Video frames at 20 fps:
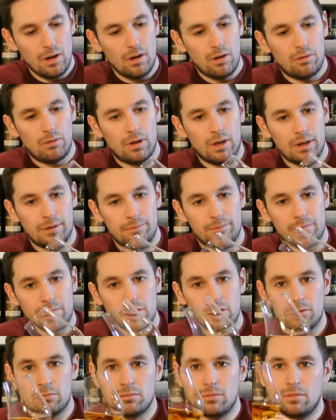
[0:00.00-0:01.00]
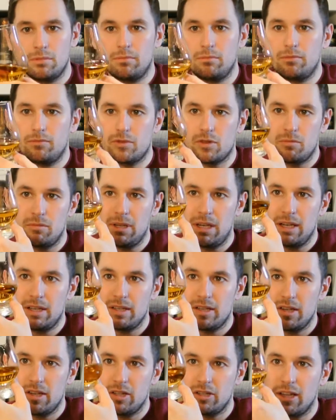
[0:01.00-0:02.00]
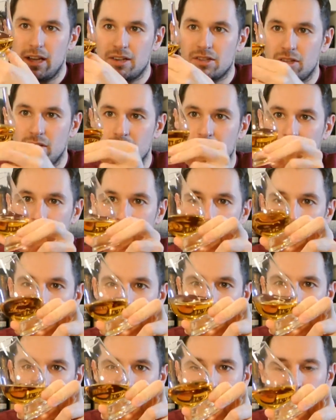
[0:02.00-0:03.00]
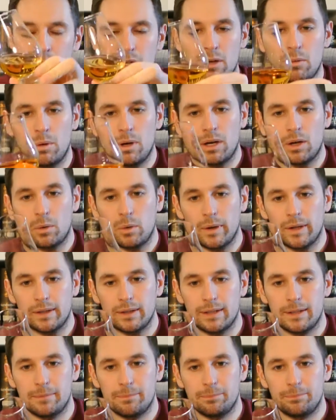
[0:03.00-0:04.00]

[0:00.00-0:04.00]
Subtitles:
Right, some nice-ish legs on the glass. They are running quite quickly.